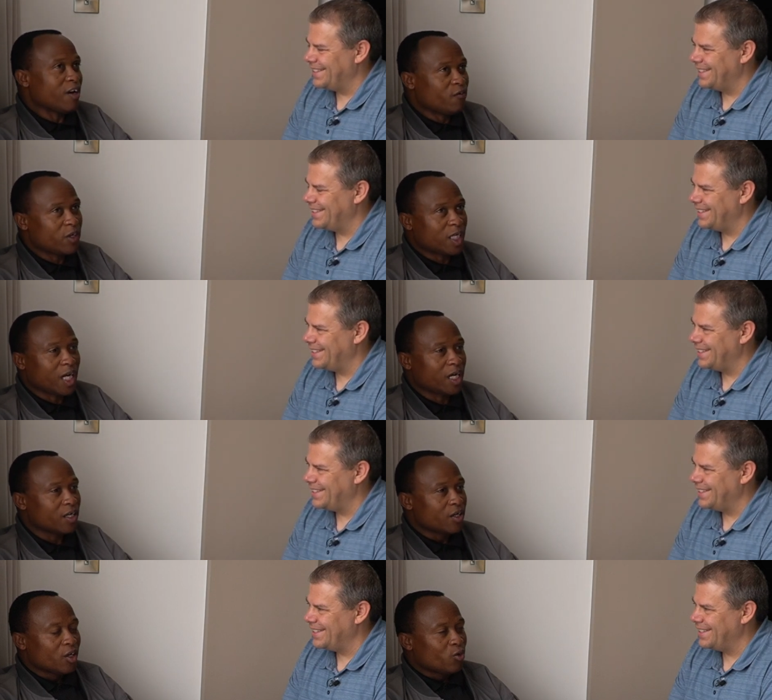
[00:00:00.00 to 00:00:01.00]

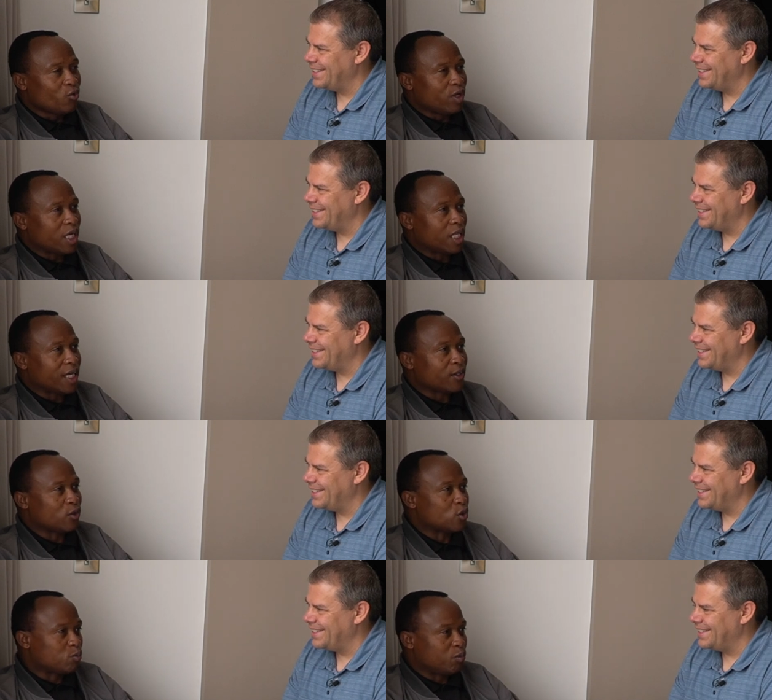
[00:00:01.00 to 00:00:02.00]
Speaker 1: Africa, we are like
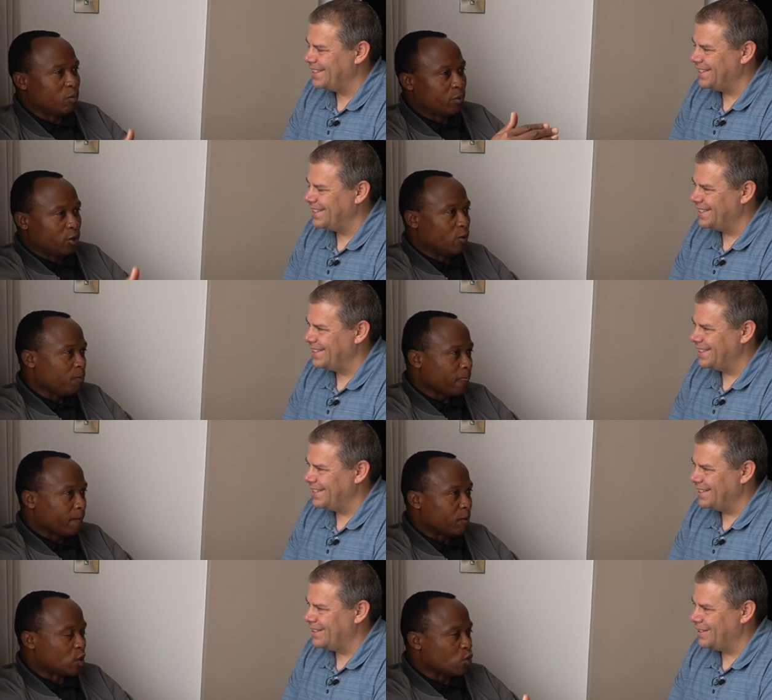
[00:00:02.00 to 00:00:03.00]
those people
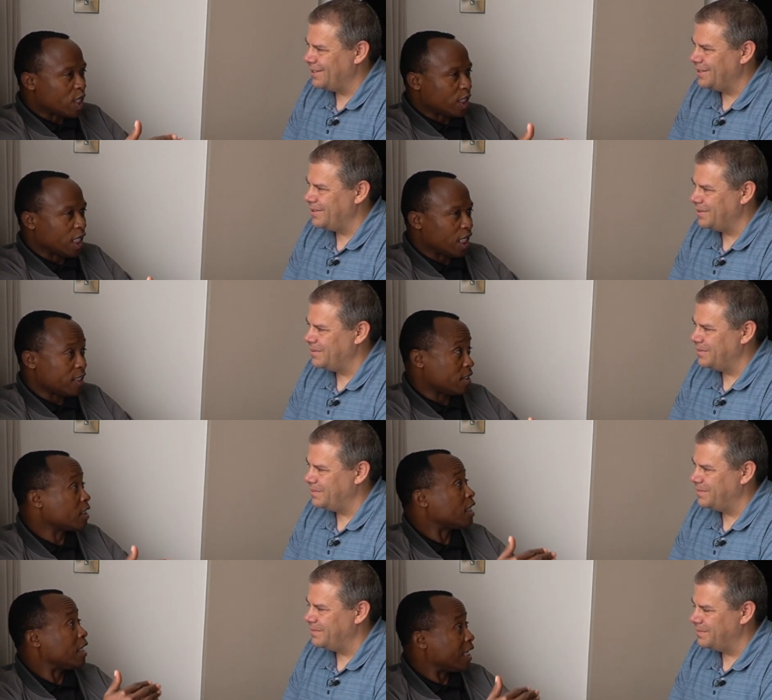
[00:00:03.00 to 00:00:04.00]
but we are
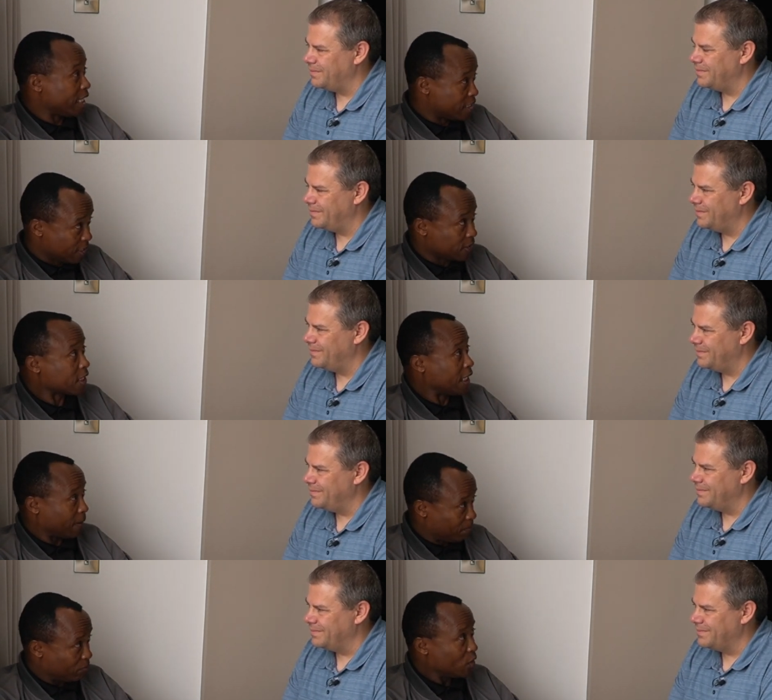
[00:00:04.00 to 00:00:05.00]
realizing the light has
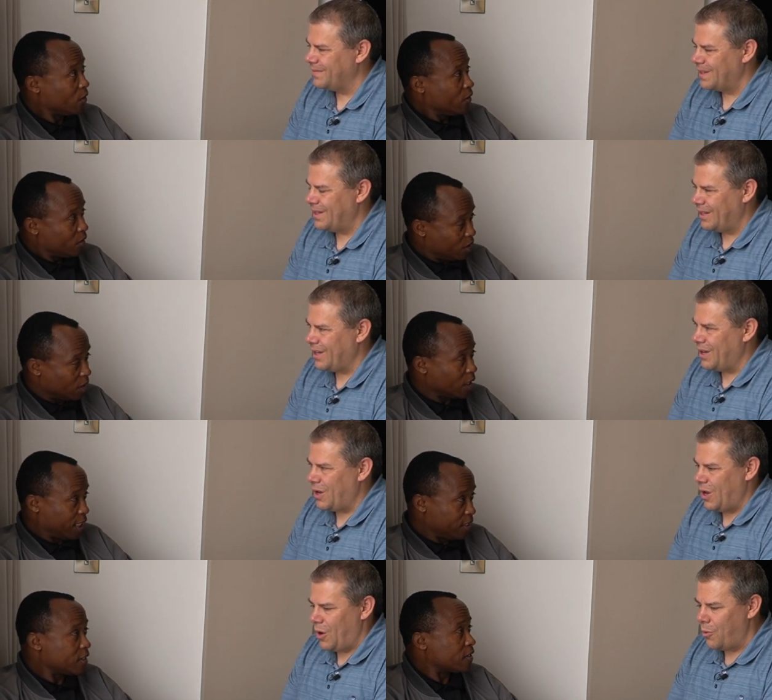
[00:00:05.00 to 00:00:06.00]
come. The
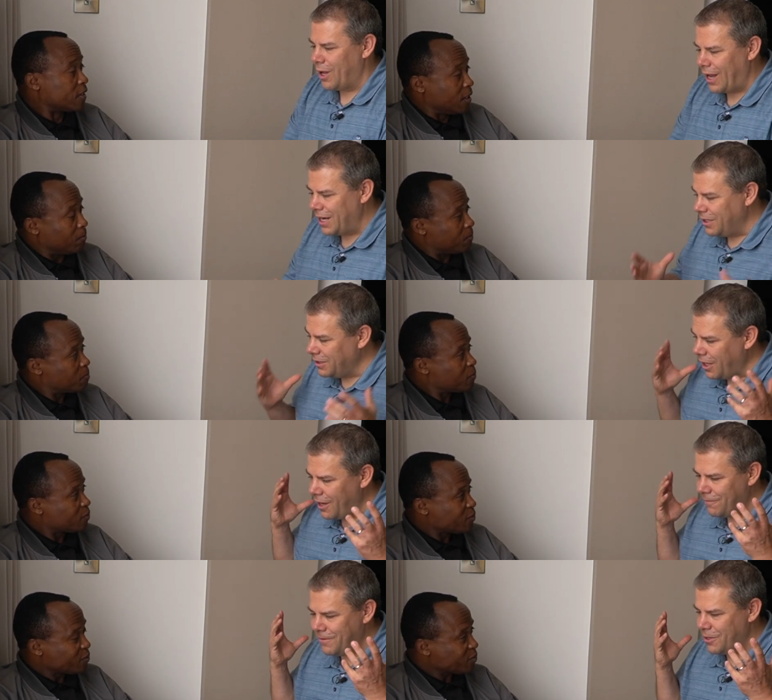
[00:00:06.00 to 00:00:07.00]
light
Speaker 2: has come. I
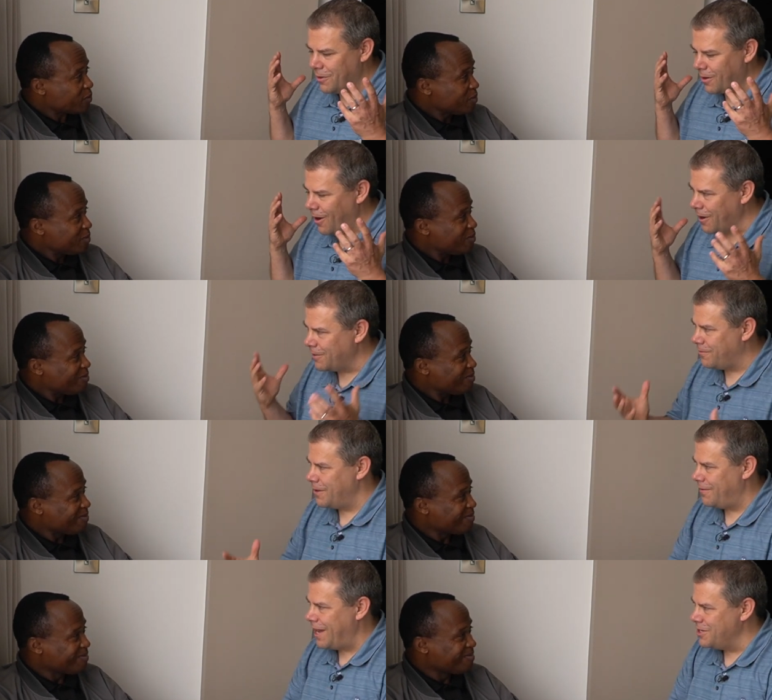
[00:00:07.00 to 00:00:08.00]
love your heart
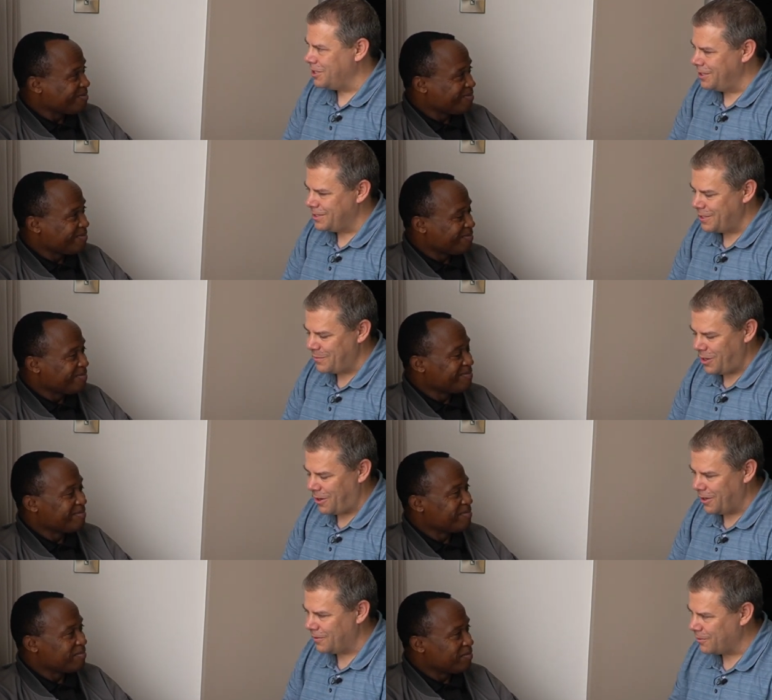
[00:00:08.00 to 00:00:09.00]
for evangelism, your
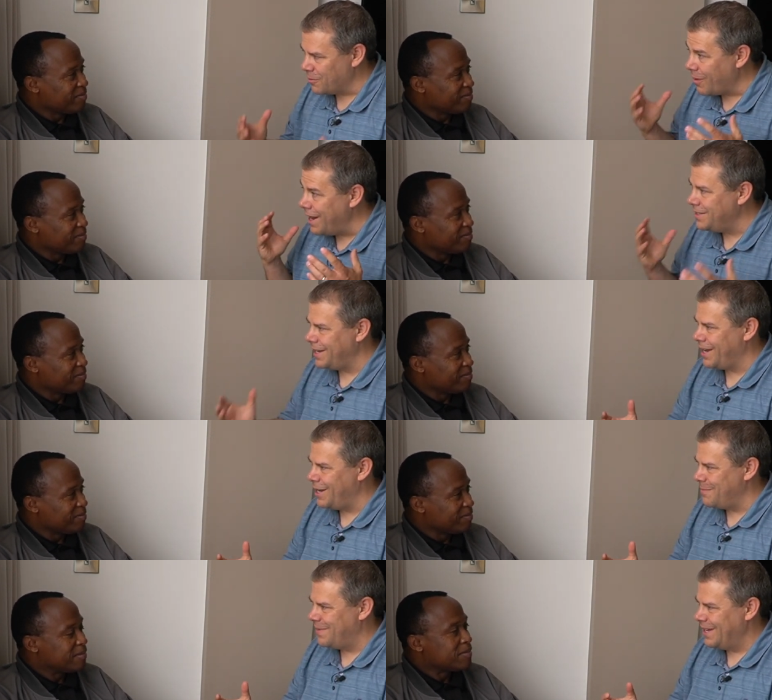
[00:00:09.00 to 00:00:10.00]
heart for raising
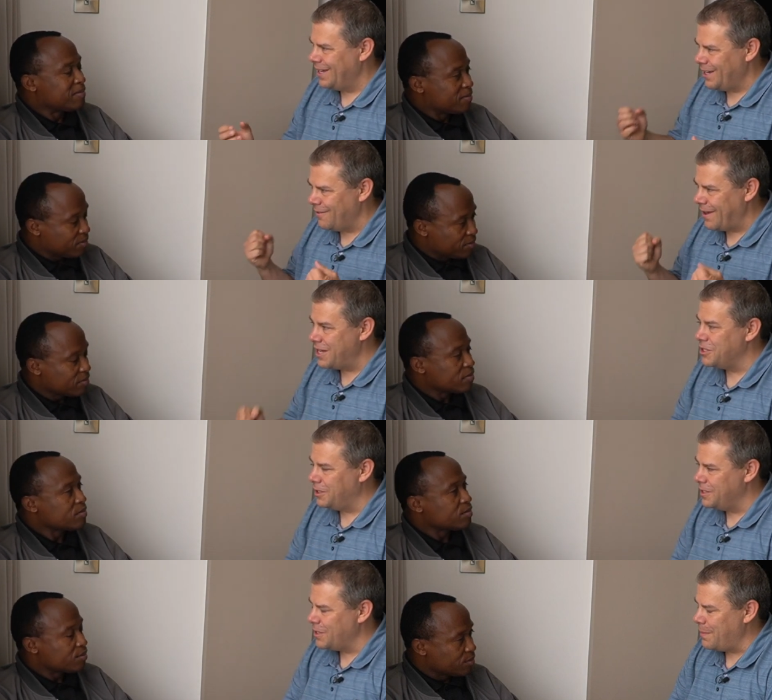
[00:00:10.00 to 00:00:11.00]
up
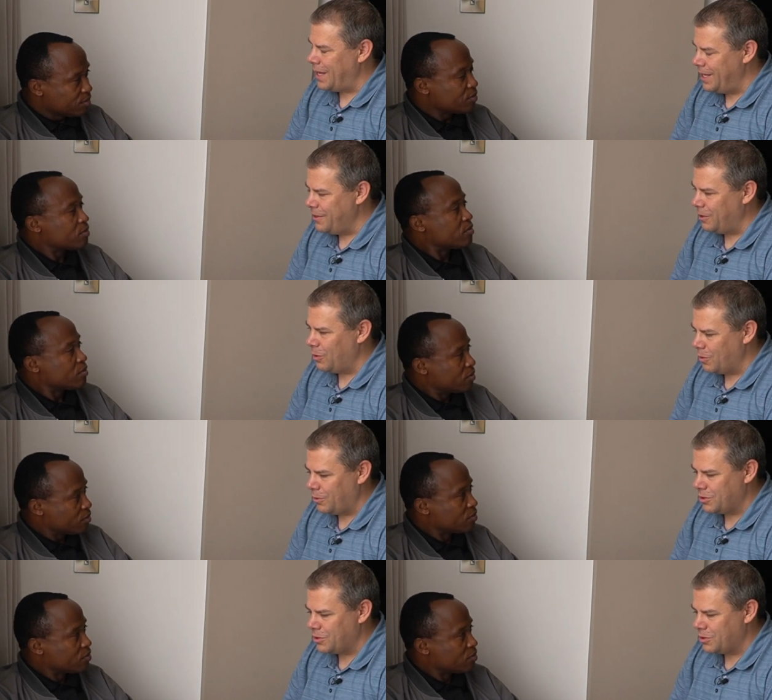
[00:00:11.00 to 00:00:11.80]
evangelism in the local